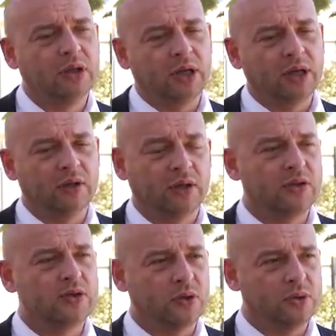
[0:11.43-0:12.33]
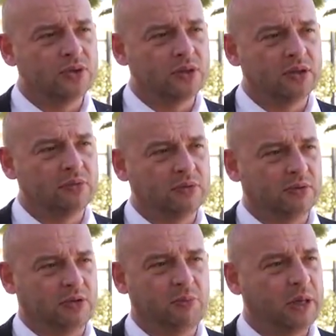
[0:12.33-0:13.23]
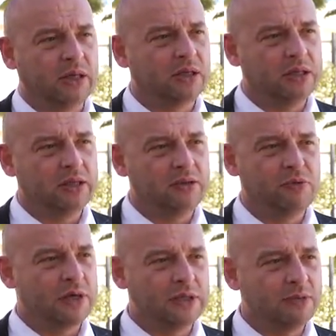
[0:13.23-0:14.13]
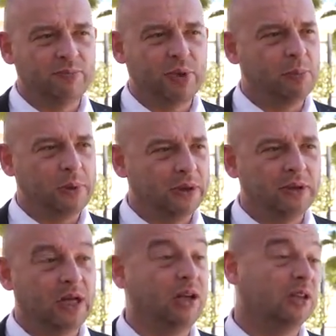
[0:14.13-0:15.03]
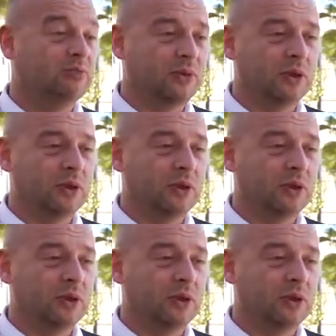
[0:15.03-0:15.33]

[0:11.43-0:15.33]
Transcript: and, and the stools are a pinky, reddy, purpley colour, you